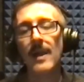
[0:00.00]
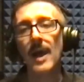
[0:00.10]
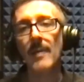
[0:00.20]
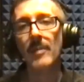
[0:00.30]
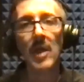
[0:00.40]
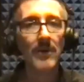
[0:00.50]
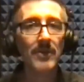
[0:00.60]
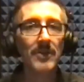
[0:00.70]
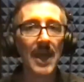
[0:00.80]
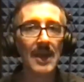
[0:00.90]

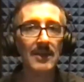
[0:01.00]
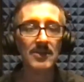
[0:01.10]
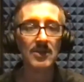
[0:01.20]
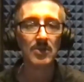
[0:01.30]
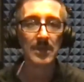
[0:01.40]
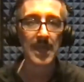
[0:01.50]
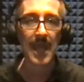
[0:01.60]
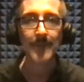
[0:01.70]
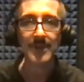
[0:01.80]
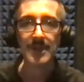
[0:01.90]
However, that doesn't really
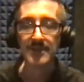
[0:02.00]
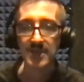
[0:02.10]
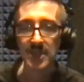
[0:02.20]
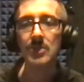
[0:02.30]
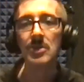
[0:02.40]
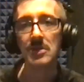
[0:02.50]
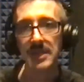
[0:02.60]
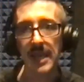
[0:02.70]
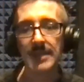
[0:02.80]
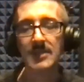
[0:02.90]
happen until you
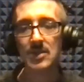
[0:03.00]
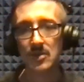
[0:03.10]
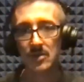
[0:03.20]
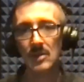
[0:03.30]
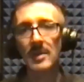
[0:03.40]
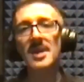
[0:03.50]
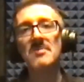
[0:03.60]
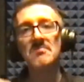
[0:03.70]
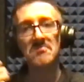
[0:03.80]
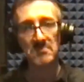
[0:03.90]
get to,
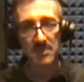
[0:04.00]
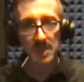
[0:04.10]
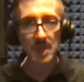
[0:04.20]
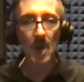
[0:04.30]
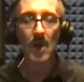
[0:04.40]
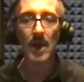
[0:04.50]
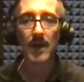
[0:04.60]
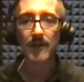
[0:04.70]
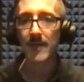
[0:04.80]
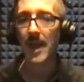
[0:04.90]

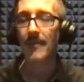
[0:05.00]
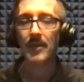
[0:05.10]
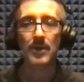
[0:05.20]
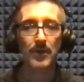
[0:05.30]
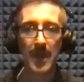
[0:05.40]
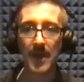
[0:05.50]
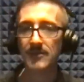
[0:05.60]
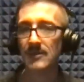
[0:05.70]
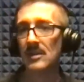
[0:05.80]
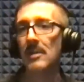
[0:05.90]

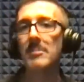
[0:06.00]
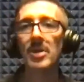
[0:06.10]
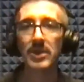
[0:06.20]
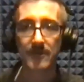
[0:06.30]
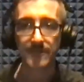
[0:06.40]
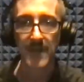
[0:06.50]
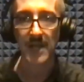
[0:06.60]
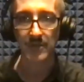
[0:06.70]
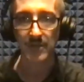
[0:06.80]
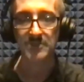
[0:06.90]
500,000, a million
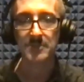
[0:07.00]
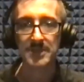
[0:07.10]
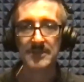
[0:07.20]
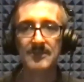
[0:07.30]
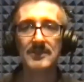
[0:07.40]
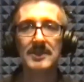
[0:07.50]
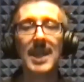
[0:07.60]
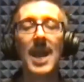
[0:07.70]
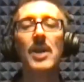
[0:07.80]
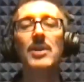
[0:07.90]
followers, because right.
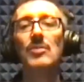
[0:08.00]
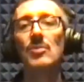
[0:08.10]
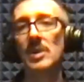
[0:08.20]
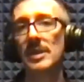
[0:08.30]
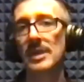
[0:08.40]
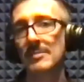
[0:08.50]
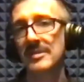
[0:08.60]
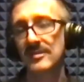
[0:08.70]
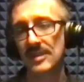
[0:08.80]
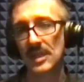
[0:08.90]
Now you're really going to
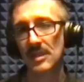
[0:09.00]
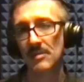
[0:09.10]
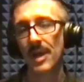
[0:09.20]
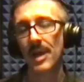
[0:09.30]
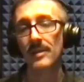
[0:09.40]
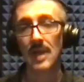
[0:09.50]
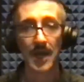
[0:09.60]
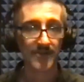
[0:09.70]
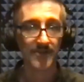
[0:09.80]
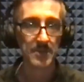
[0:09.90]
be seen by a
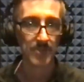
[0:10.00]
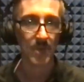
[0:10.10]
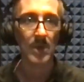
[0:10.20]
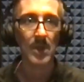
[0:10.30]
lot of people.